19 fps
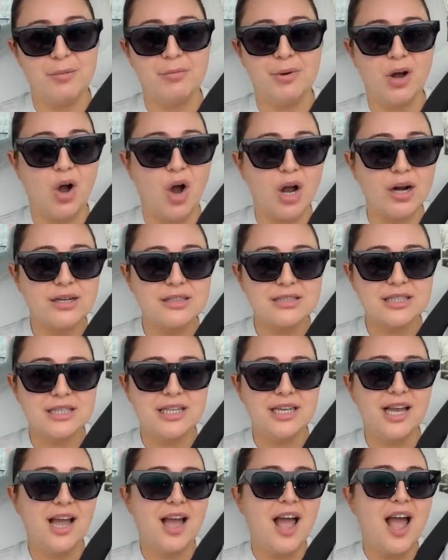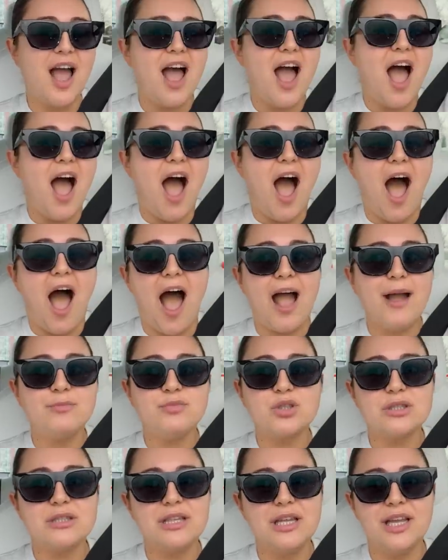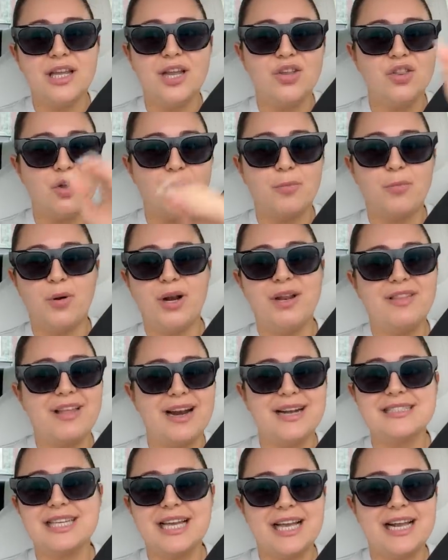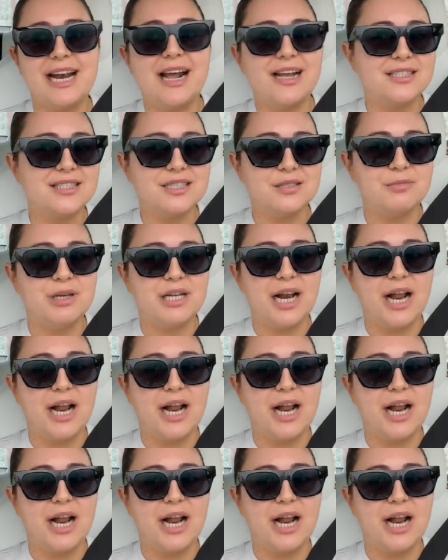But honestly, I'm just thinking they're putting that as like an estimate.